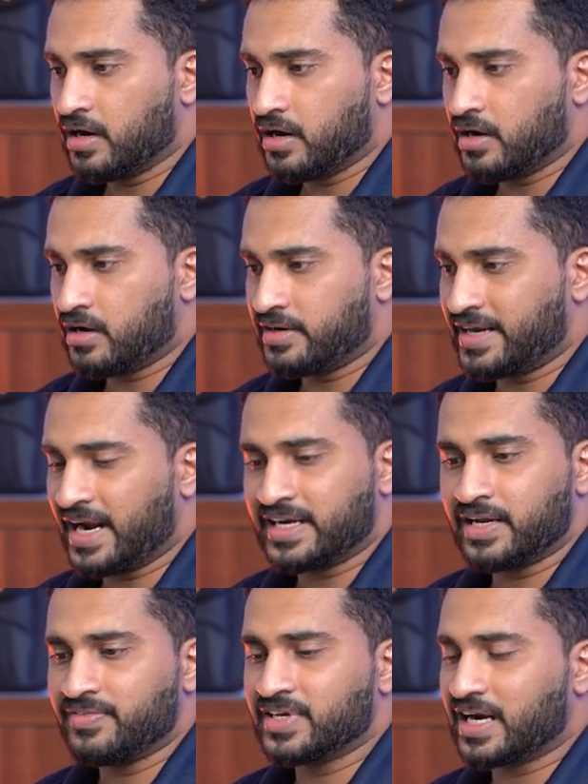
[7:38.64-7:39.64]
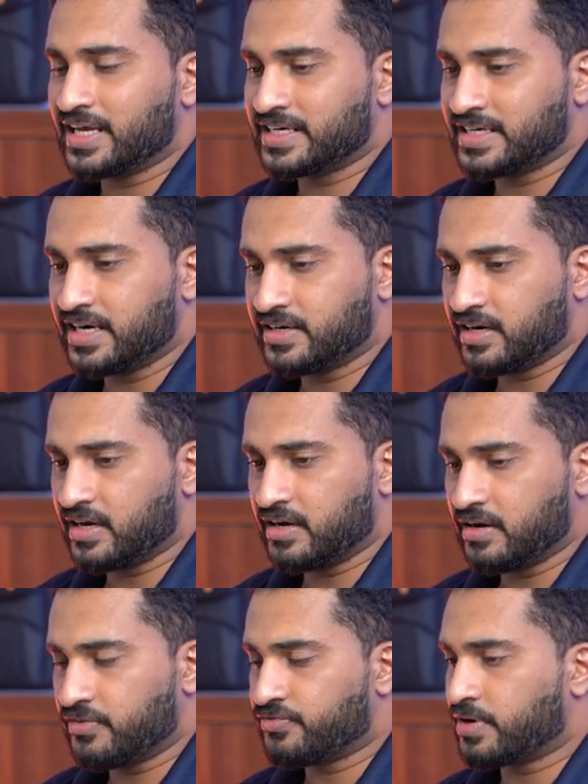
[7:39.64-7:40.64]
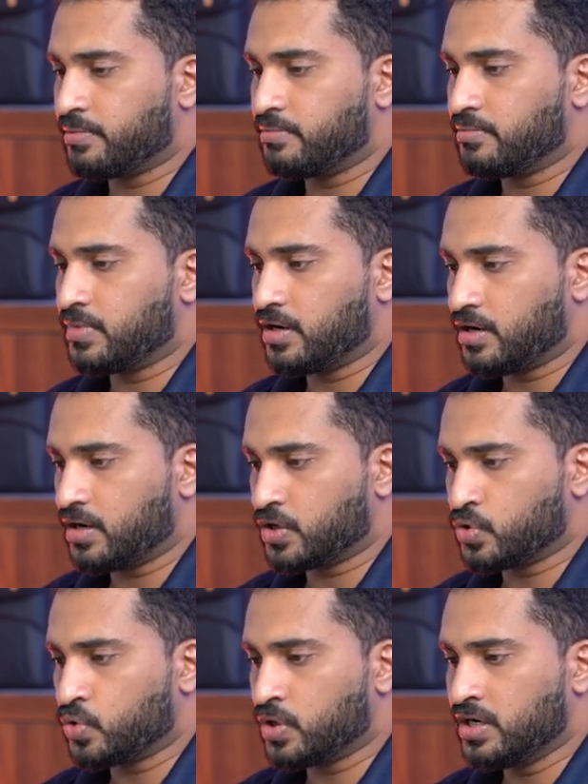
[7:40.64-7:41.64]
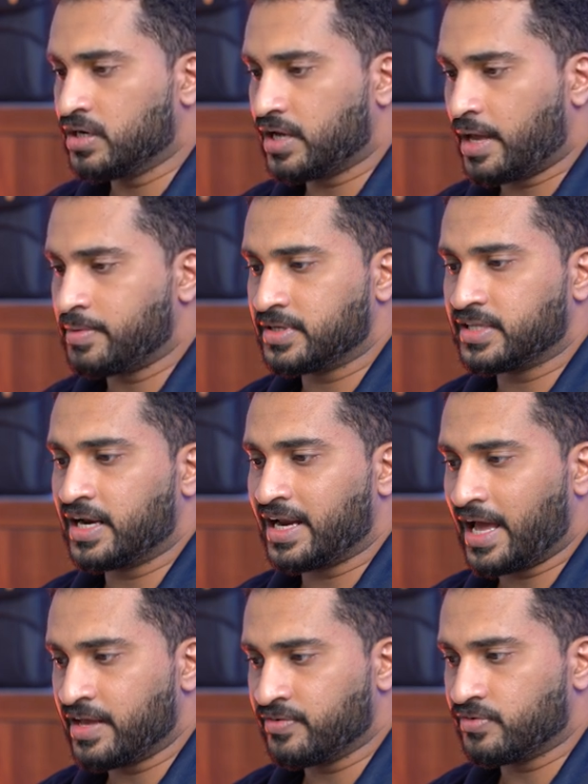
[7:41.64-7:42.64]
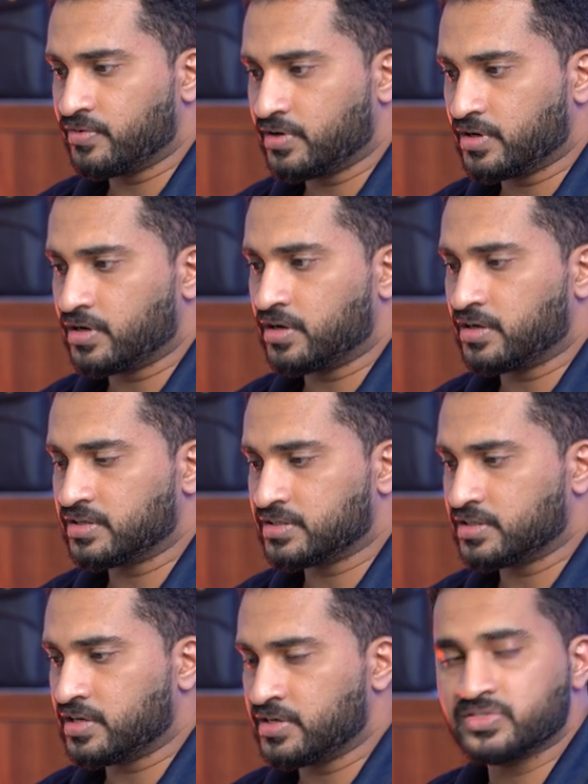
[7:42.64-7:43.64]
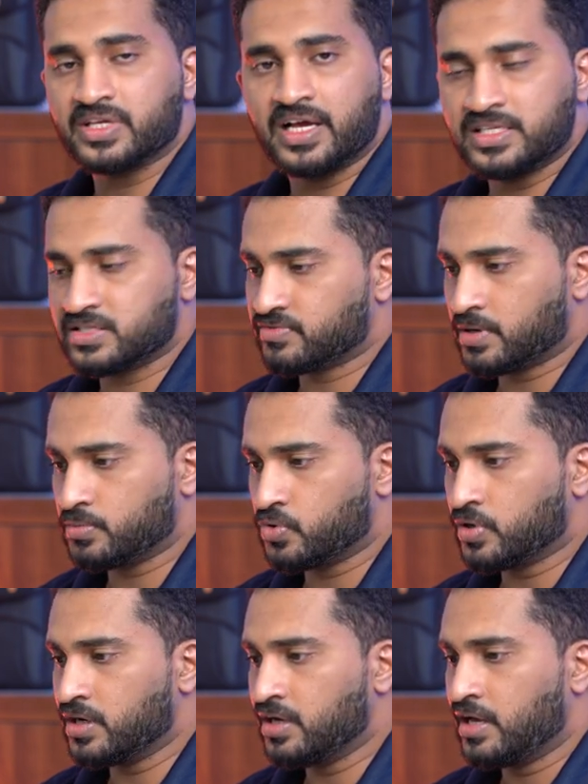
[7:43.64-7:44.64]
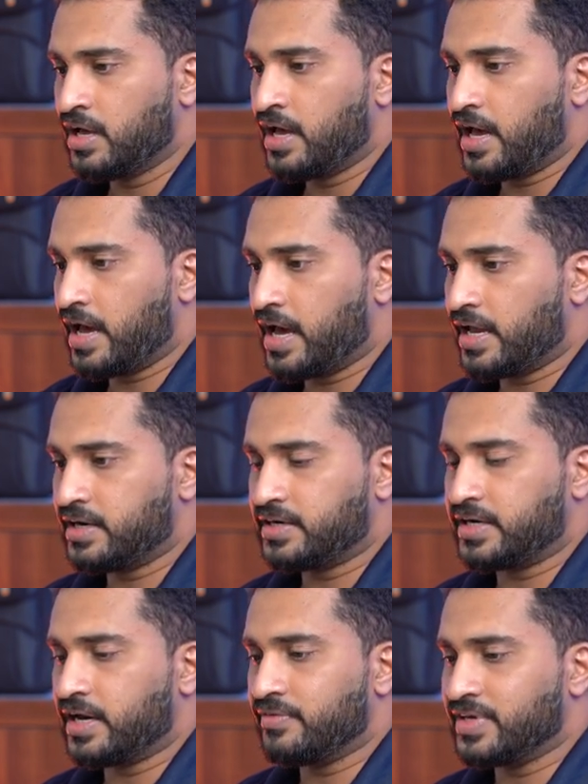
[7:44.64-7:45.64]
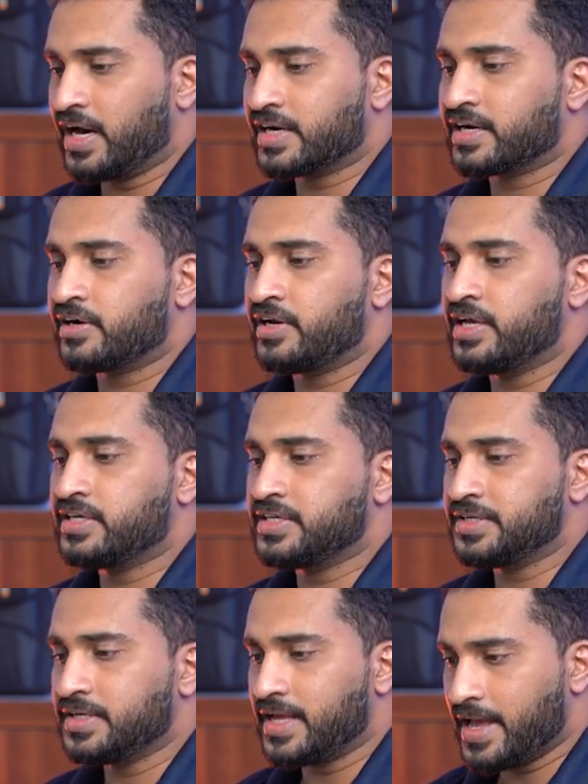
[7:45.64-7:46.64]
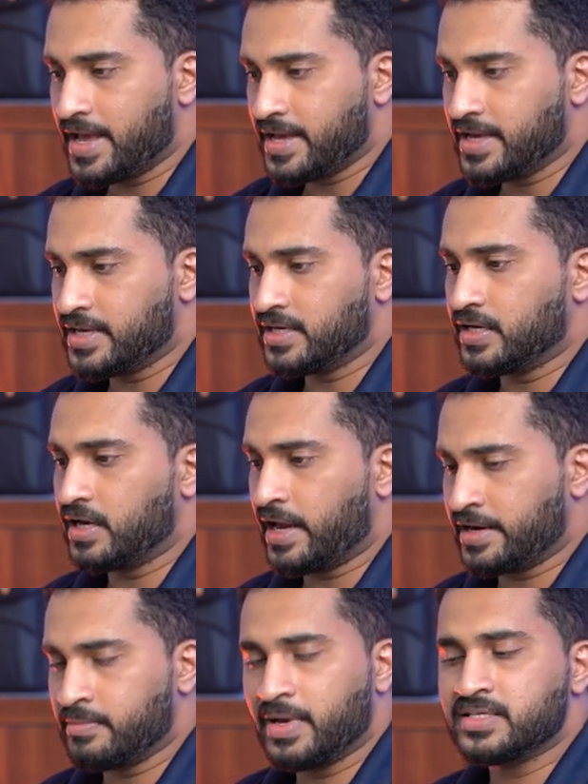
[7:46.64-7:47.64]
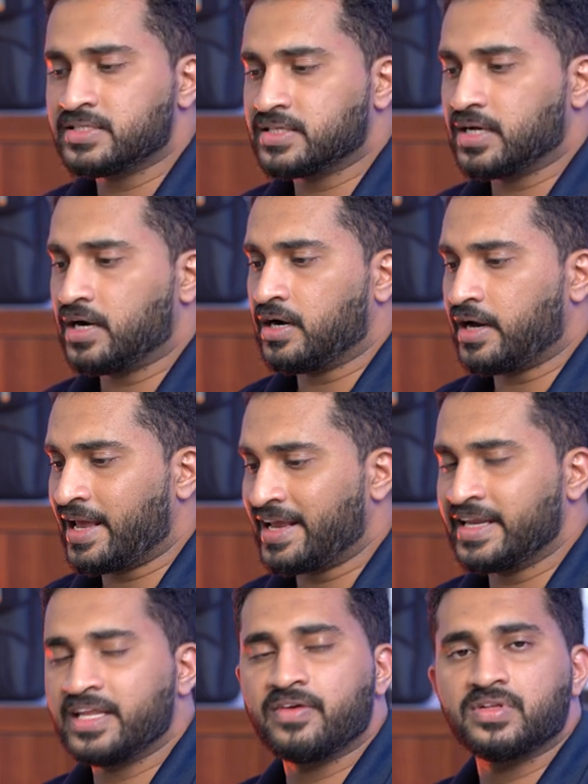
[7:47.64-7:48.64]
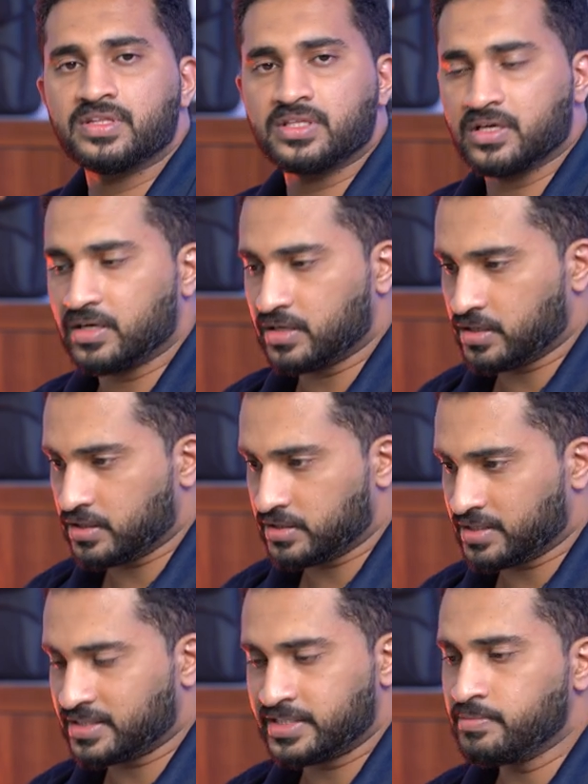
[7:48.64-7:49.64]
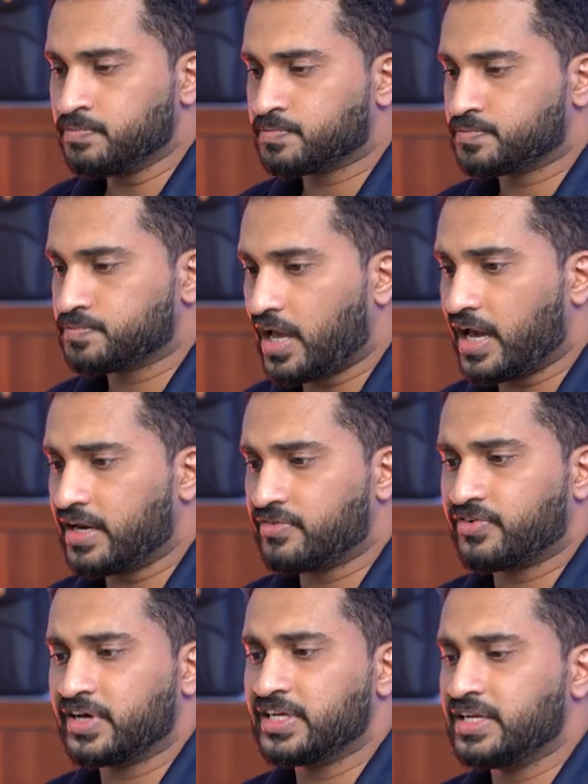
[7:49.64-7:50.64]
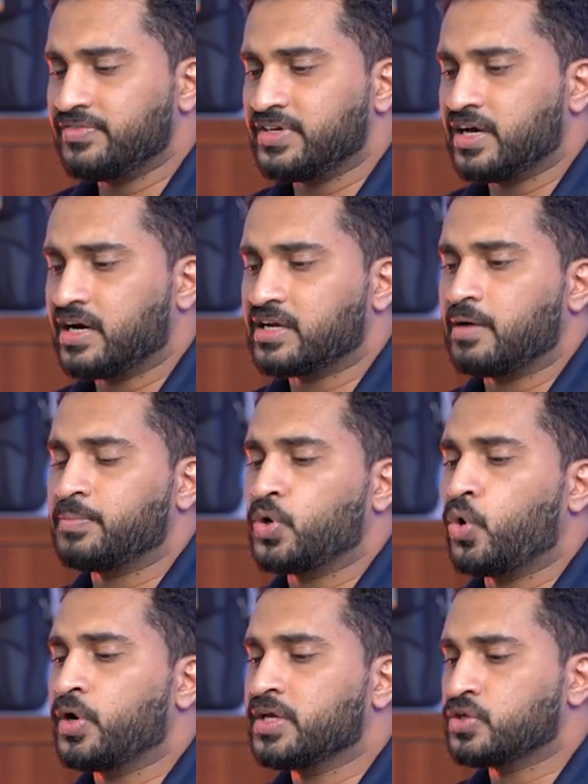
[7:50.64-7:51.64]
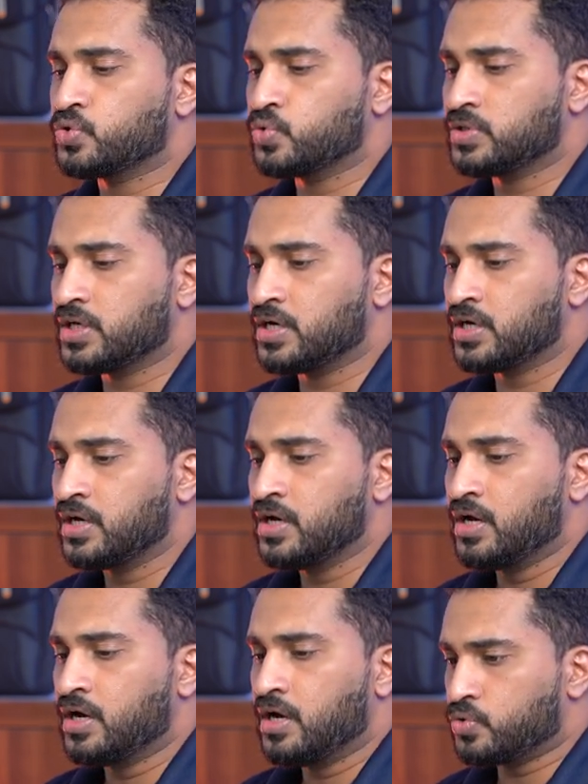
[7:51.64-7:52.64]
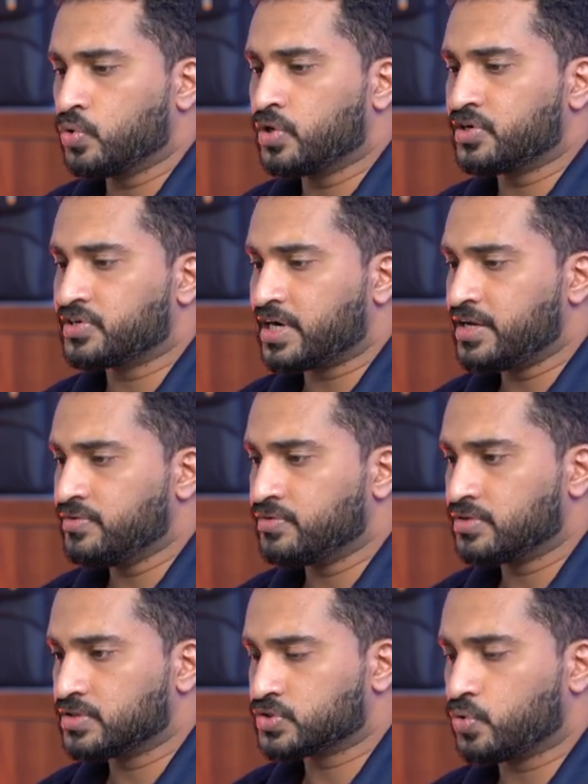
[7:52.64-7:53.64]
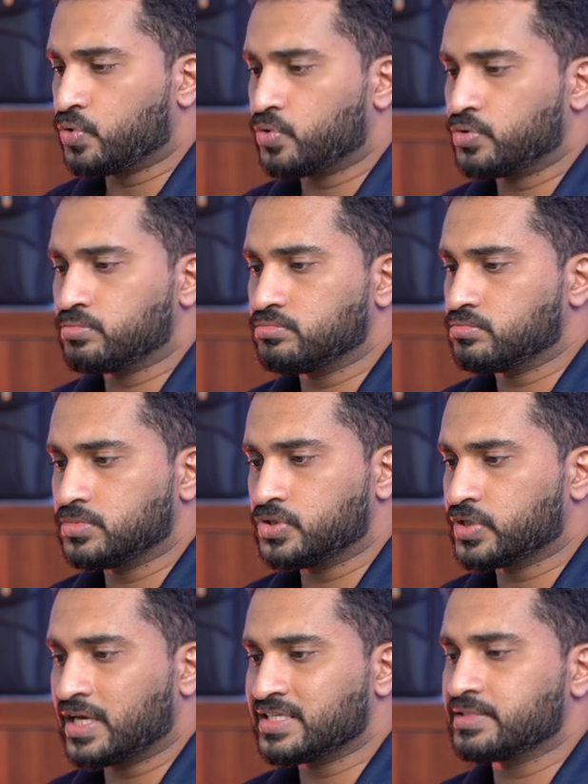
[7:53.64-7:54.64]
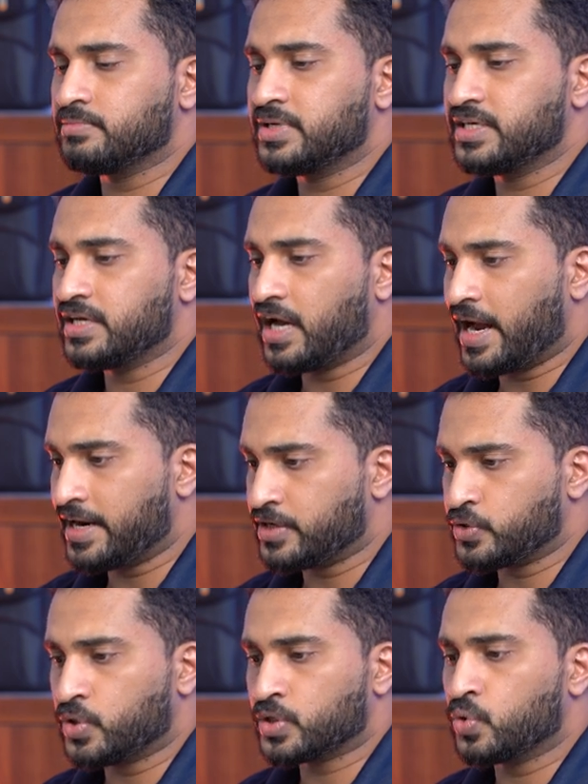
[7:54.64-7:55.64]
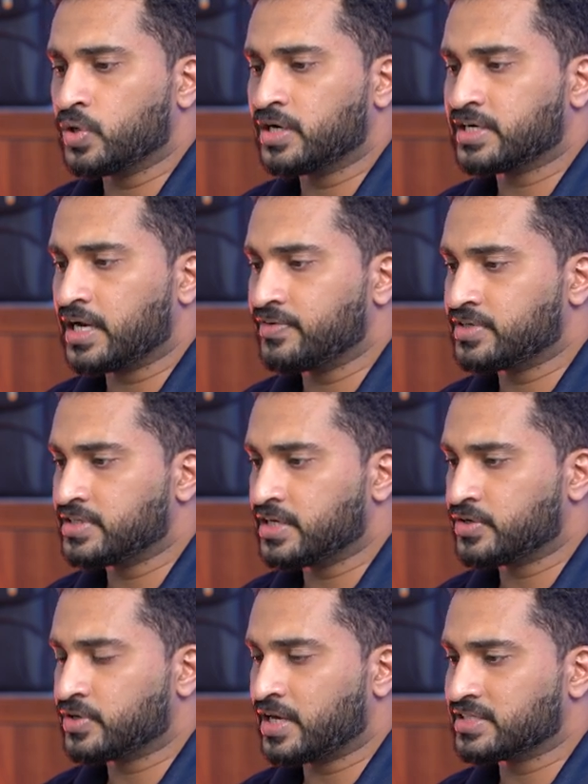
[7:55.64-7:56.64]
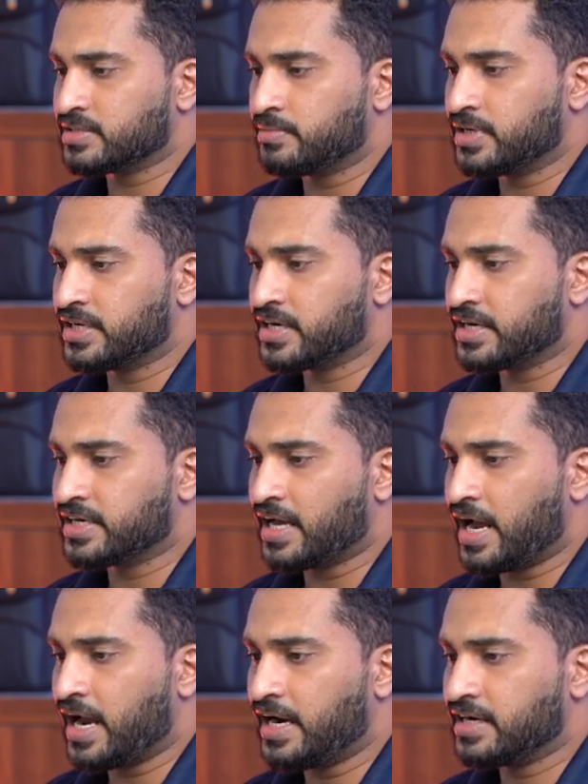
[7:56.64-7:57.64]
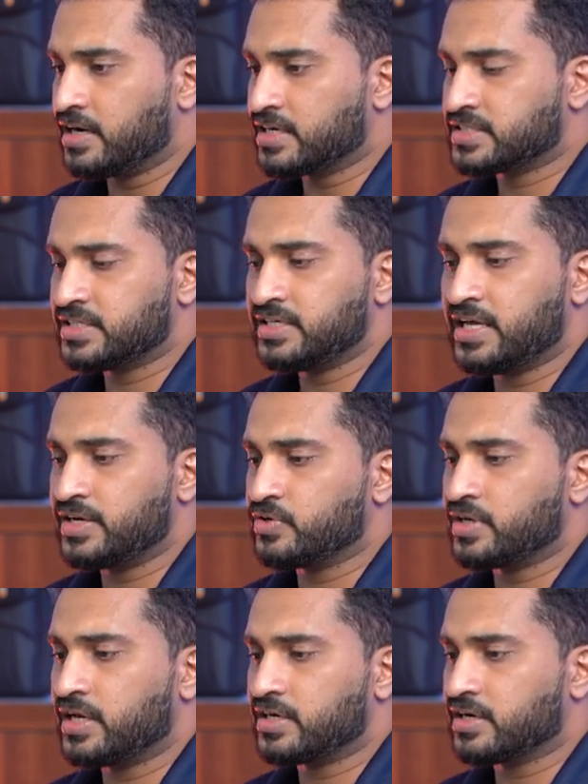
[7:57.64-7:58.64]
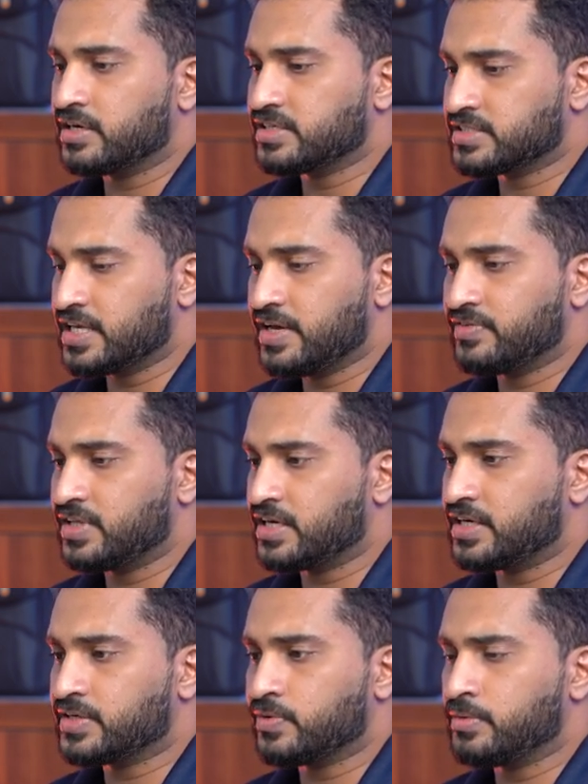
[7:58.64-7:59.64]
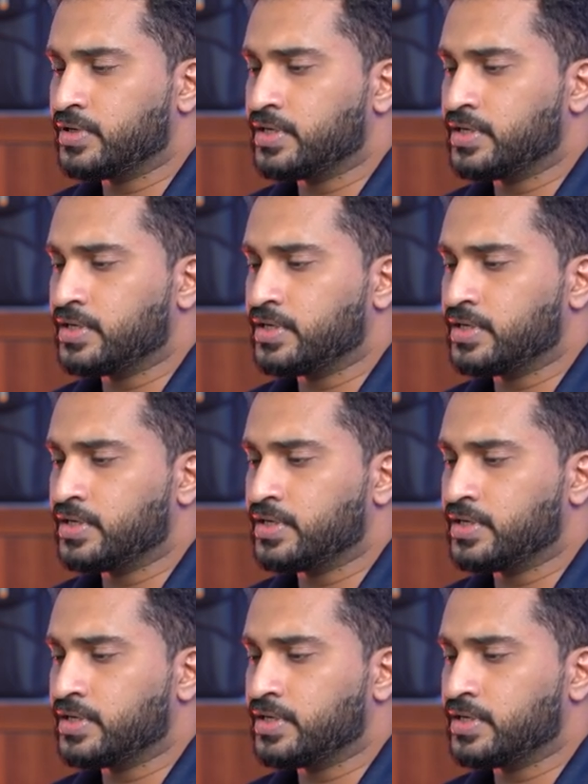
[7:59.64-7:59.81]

data we collected from Google. I mean the live insights from Google. And we are creating an image aligning with the theme, and finally we are uploading to the Google Drive. So you can simply add your Google Drive here. You can simply click add connection, and you can click save. Then it will